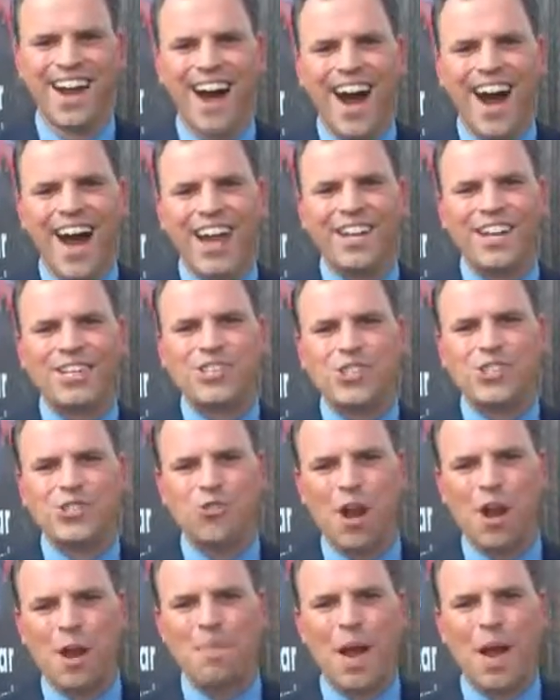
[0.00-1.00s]
Hi, this is
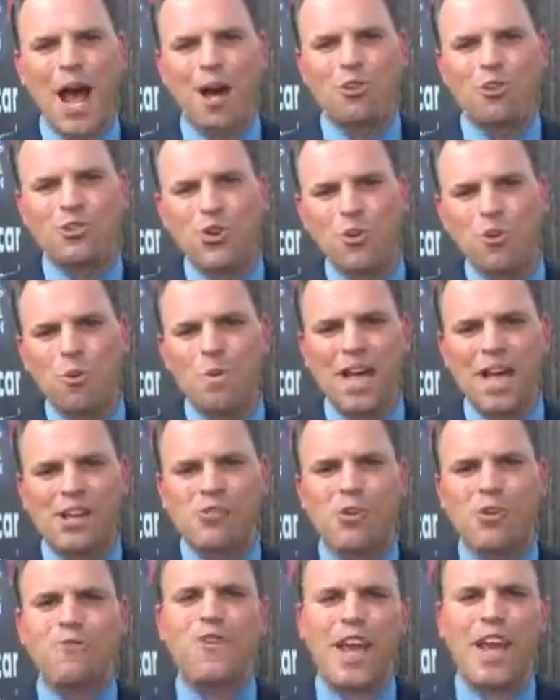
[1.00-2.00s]
Trey Powell, General
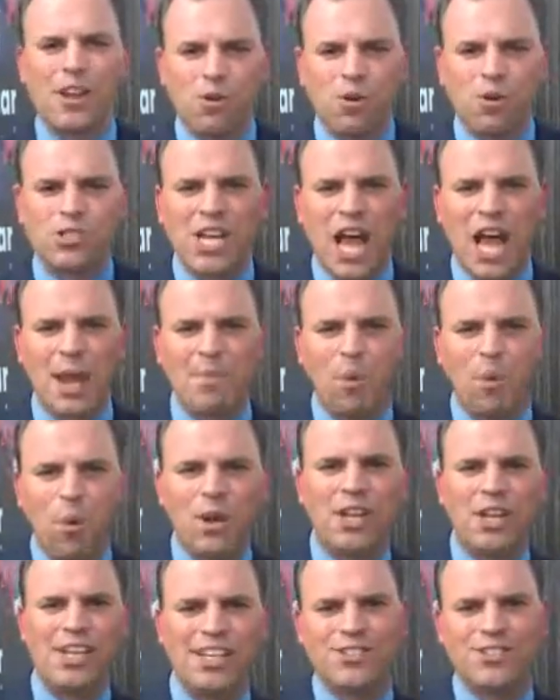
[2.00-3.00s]
Manager at Vann York's High
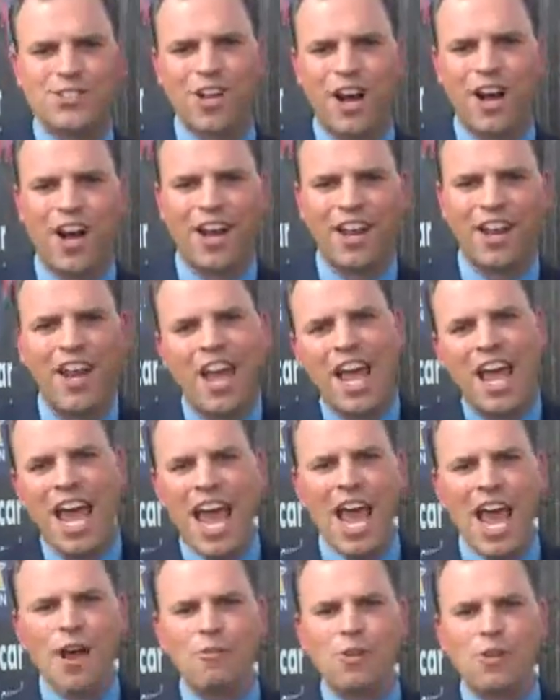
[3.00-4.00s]
Point Nissan.
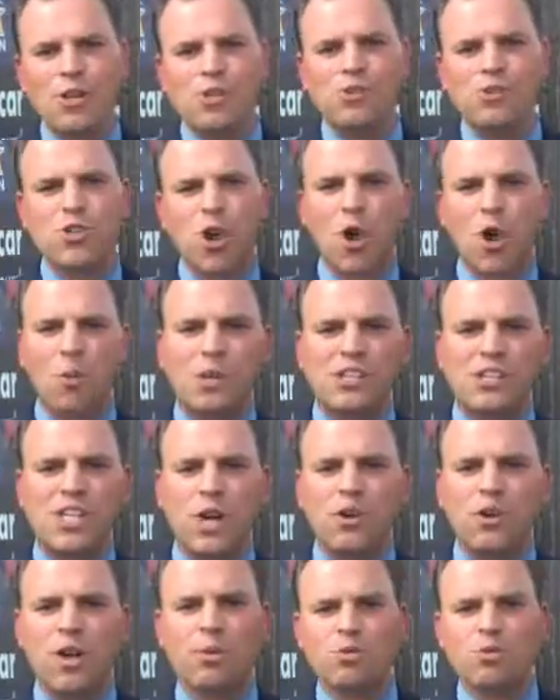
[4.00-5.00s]
Every used car we
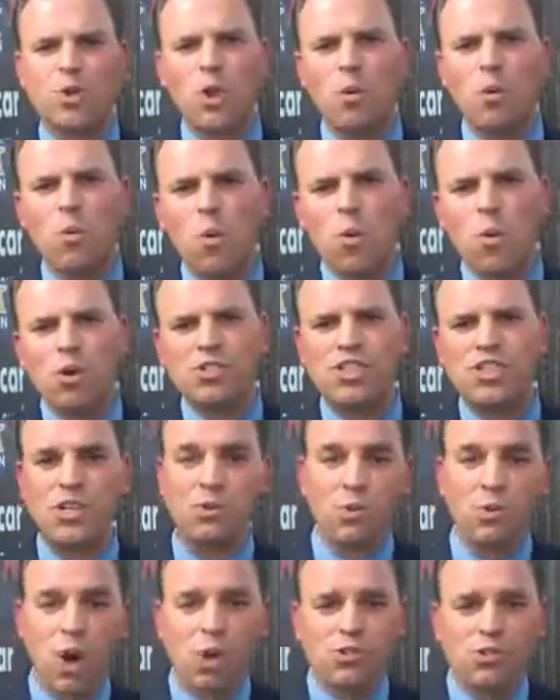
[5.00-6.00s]
sell comes with a warranty,
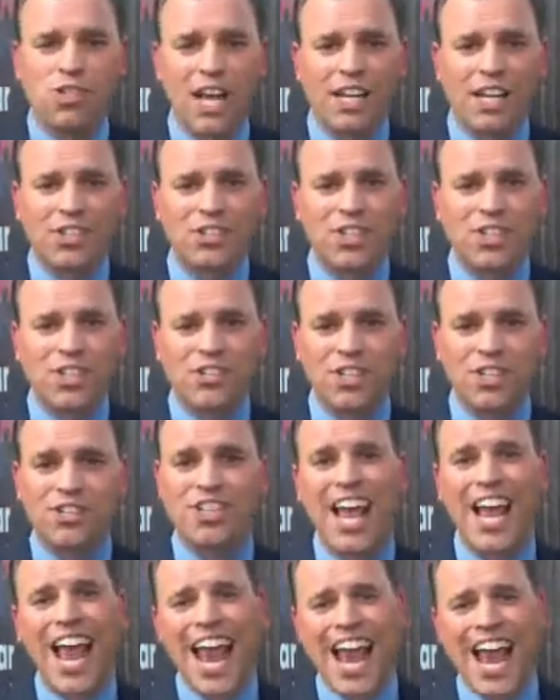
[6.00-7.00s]
roadside assistance,
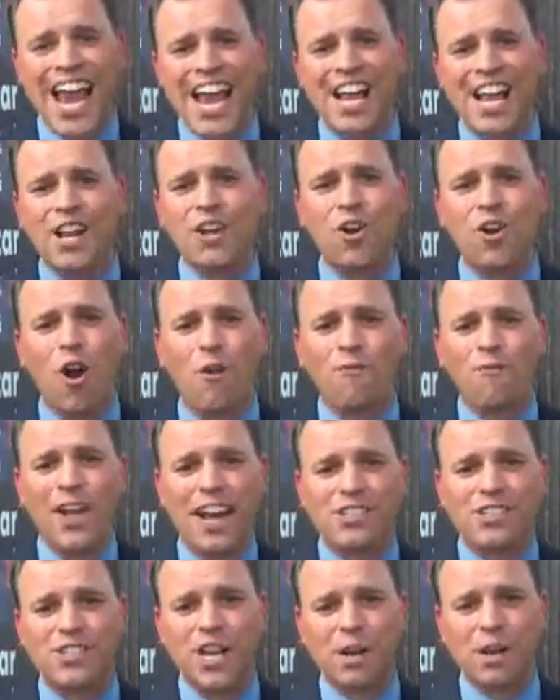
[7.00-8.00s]
and a
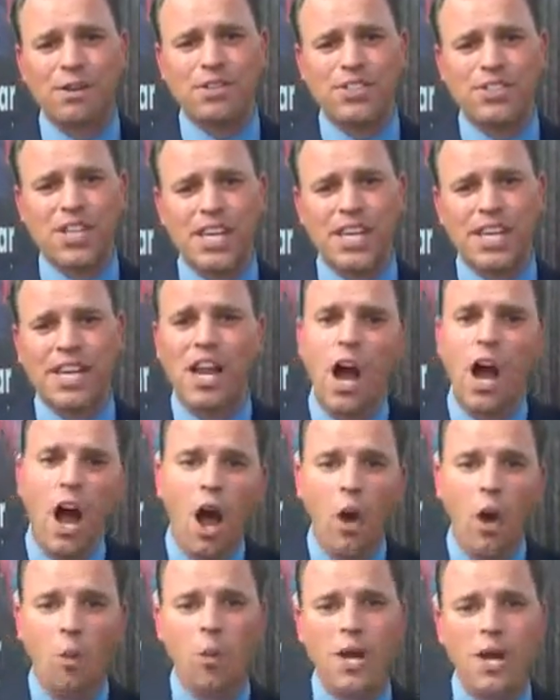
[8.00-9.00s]
Carfax guarantee.
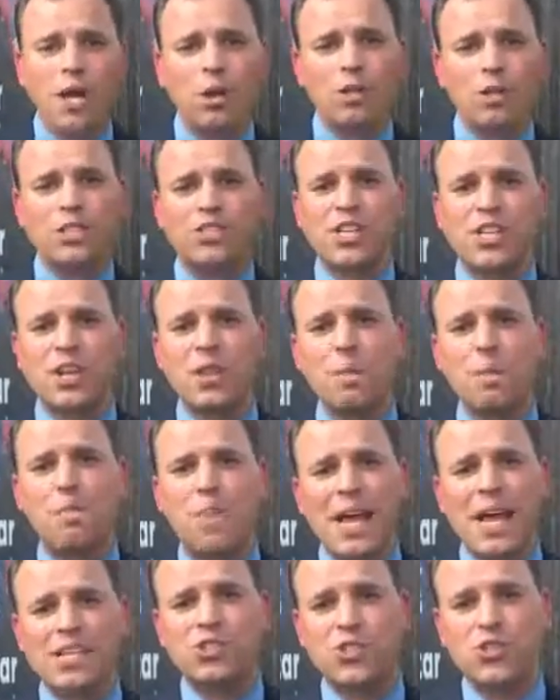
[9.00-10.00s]
We only sell the
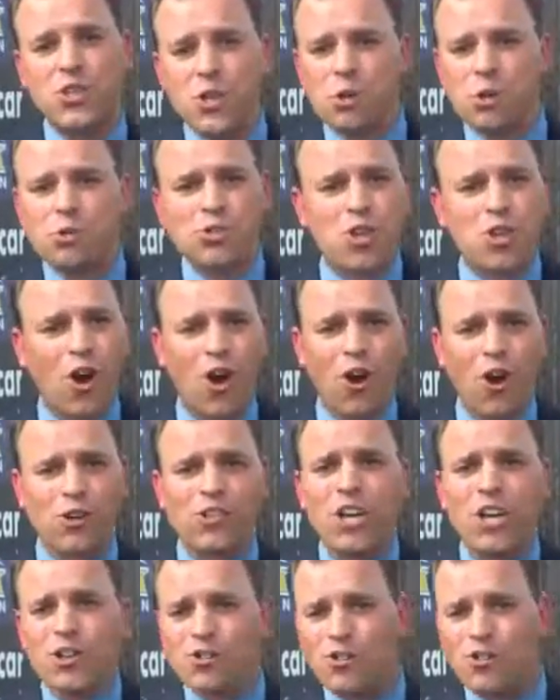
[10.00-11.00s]
best used cars,
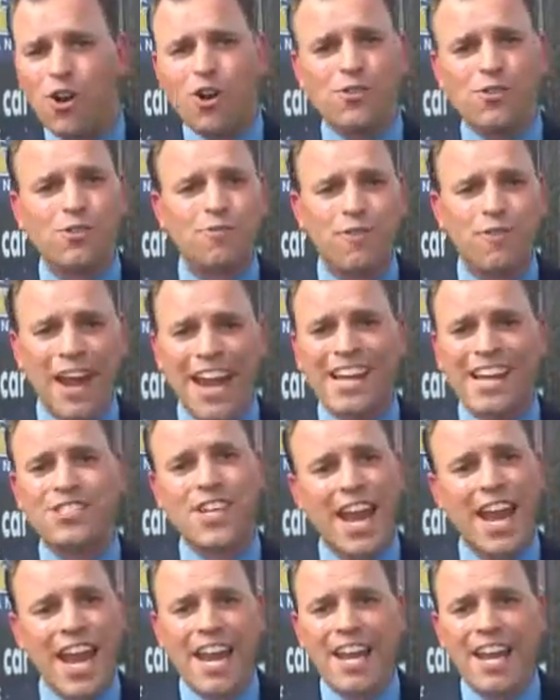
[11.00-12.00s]
trucks, vans,
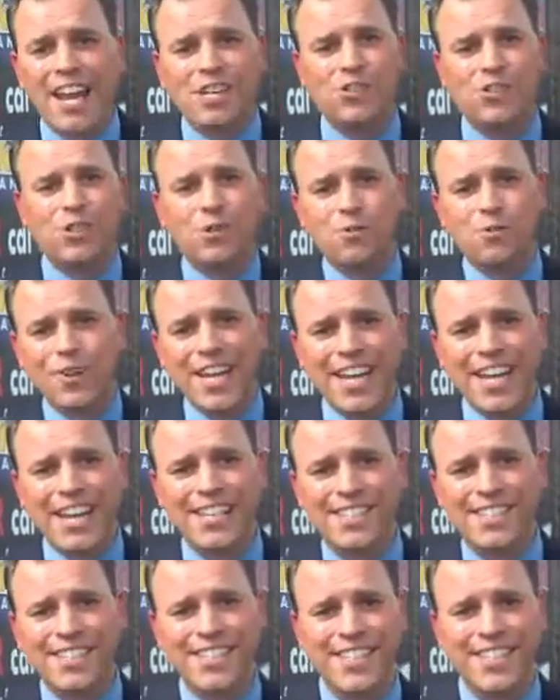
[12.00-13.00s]
and
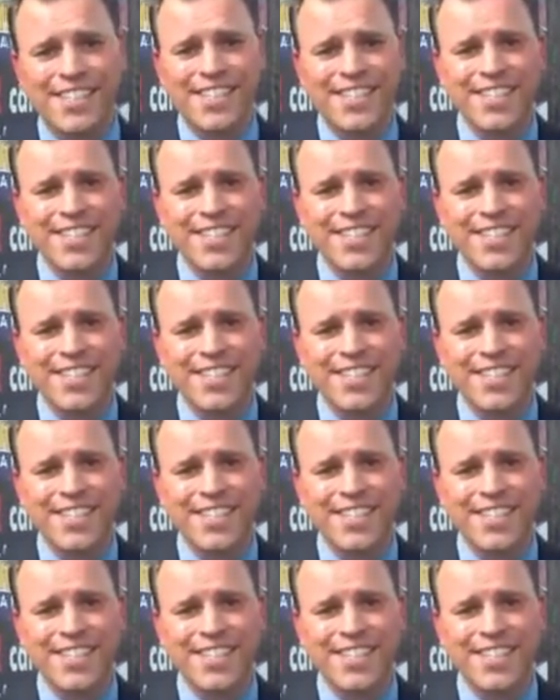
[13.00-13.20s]
SUVs.